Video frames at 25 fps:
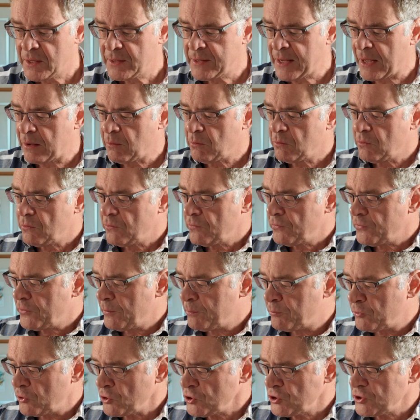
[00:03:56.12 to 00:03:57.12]
Now
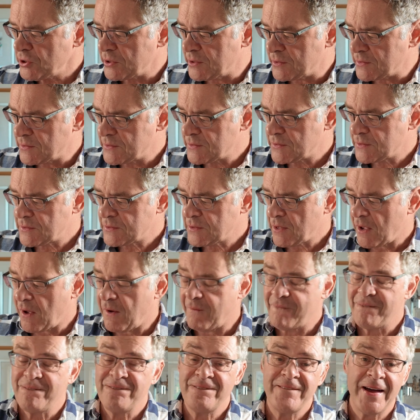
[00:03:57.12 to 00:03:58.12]
the brushes
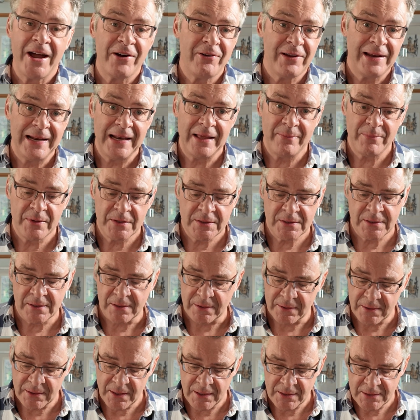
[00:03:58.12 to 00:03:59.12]
are very
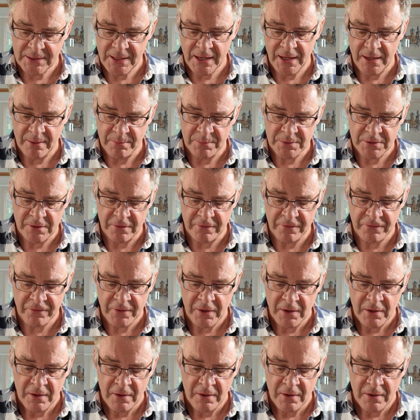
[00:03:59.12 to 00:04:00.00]
limited in terms of